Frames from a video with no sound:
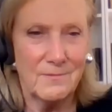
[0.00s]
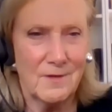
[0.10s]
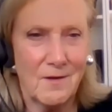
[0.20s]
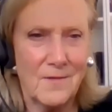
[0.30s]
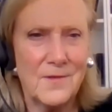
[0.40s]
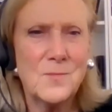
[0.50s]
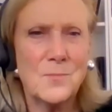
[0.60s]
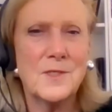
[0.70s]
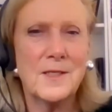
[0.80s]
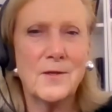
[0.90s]
on this
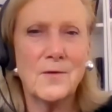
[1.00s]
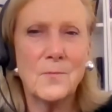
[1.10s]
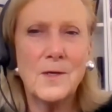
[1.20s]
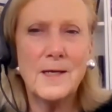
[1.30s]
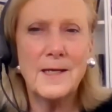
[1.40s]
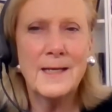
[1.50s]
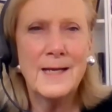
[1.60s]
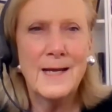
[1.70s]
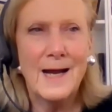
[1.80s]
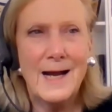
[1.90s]
particular way.
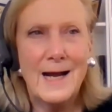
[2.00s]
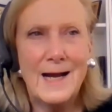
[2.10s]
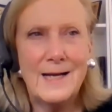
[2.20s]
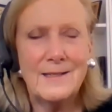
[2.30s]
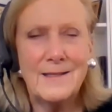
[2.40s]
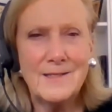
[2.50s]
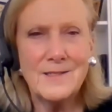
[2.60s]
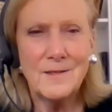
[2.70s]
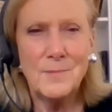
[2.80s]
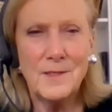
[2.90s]
That's
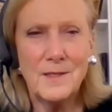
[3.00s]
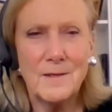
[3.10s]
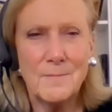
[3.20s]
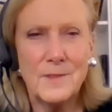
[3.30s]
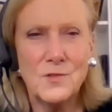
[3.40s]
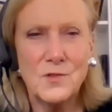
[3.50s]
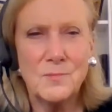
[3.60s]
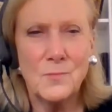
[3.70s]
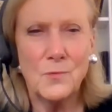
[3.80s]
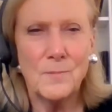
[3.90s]
going to become much
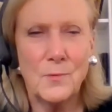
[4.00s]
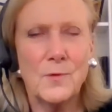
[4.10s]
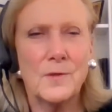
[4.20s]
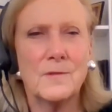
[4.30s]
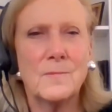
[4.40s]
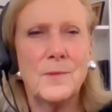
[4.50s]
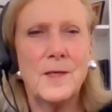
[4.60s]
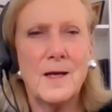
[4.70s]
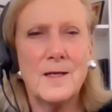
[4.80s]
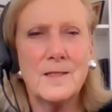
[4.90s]
more important
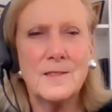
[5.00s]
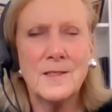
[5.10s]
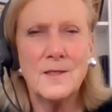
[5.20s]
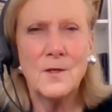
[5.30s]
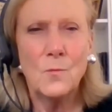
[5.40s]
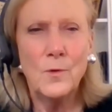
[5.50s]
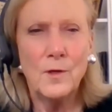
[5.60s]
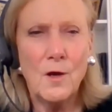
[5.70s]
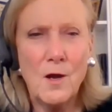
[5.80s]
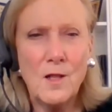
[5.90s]
because
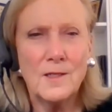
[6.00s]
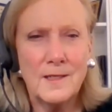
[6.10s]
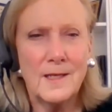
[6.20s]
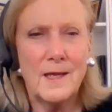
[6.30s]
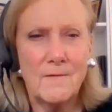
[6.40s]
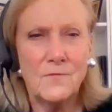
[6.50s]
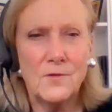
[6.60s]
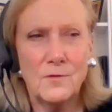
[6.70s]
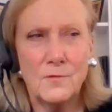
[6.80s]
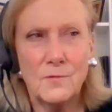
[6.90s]
we're all going to have
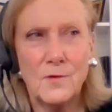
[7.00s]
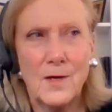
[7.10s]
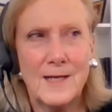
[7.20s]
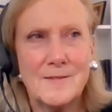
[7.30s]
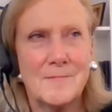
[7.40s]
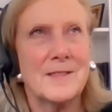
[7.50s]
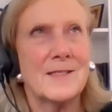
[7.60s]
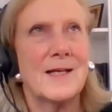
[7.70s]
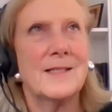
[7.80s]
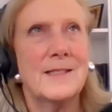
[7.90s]
to grasp this
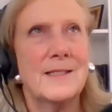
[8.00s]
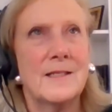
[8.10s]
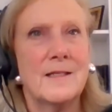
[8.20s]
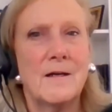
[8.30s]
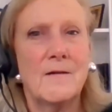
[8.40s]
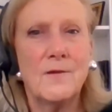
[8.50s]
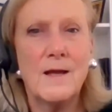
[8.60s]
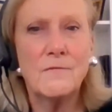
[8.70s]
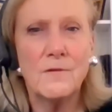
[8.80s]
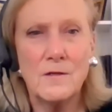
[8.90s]
idea of
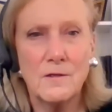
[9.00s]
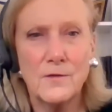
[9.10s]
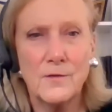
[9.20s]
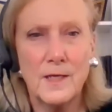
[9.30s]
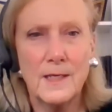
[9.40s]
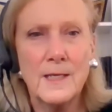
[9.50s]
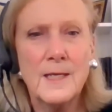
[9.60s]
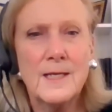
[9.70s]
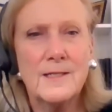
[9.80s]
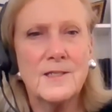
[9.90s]
lifelong learning.
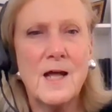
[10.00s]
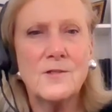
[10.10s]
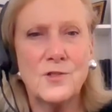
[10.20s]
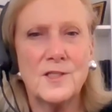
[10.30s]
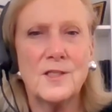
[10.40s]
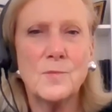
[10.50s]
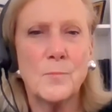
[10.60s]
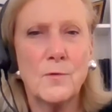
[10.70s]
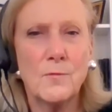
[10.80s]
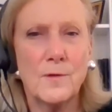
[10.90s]
It's not just this
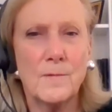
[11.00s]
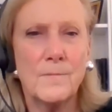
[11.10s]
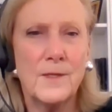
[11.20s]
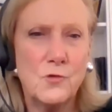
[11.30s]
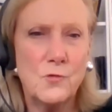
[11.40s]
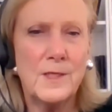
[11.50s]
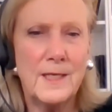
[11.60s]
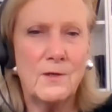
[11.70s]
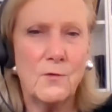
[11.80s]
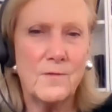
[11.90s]
program that you
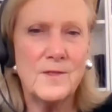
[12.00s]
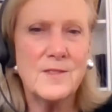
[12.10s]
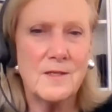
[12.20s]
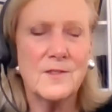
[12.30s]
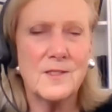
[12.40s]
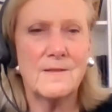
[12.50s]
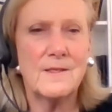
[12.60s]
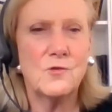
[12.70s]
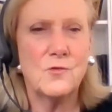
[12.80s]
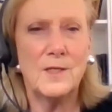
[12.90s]
need or this skill set
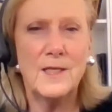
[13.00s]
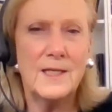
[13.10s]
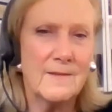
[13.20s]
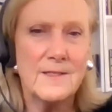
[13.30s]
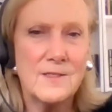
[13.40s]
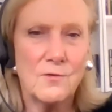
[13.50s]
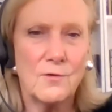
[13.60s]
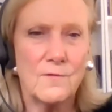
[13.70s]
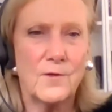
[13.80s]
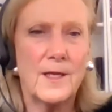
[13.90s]
that you need and this
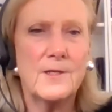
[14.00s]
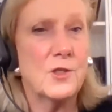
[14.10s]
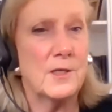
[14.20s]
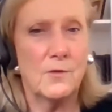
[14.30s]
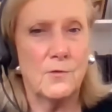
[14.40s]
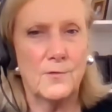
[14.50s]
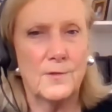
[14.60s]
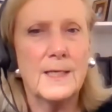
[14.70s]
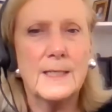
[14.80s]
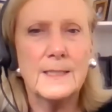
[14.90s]
certification and you're
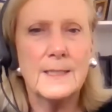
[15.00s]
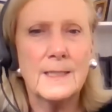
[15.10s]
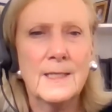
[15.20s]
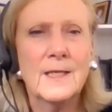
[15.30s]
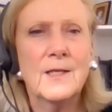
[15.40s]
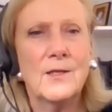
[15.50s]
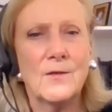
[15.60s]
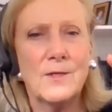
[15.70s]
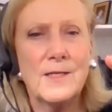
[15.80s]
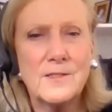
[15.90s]
done.
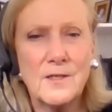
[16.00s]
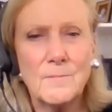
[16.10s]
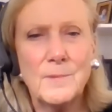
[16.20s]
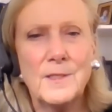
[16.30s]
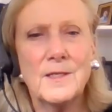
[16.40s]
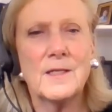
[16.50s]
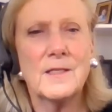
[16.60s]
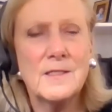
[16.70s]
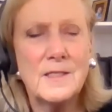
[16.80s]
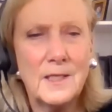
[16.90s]
It's going to be a
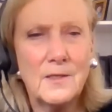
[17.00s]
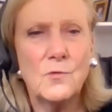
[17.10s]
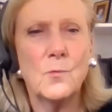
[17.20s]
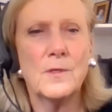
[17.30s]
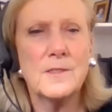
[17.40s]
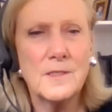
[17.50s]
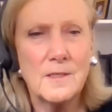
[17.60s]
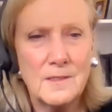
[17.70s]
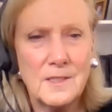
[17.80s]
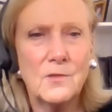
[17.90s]
continuous
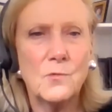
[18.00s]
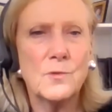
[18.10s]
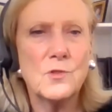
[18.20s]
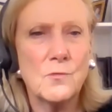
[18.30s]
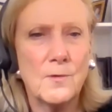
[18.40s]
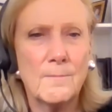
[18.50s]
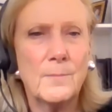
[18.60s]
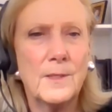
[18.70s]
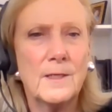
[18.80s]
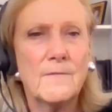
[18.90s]

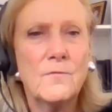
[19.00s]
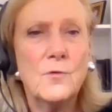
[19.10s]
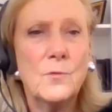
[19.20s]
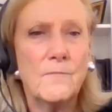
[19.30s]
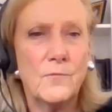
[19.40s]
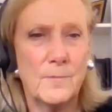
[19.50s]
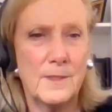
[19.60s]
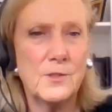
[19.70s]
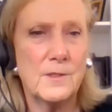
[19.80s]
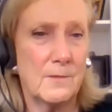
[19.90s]
drumbeat of new
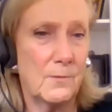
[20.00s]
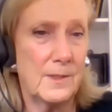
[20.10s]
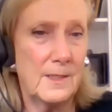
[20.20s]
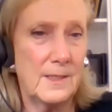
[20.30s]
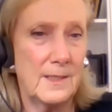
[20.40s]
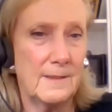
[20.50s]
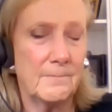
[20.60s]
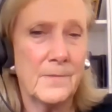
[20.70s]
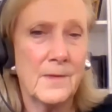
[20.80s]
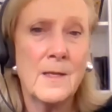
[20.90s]
information that we need.
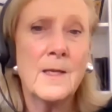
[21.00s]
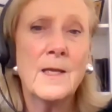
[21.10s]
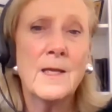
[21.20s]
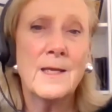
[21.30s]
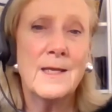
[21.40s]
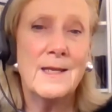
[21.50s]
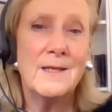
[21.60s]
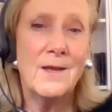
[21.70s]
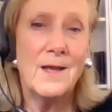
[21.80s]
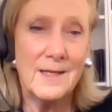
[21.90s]

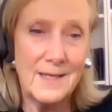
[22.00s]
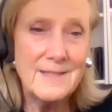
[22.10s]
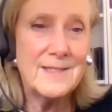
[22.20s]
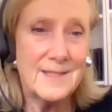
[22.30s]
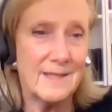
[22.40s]
Against that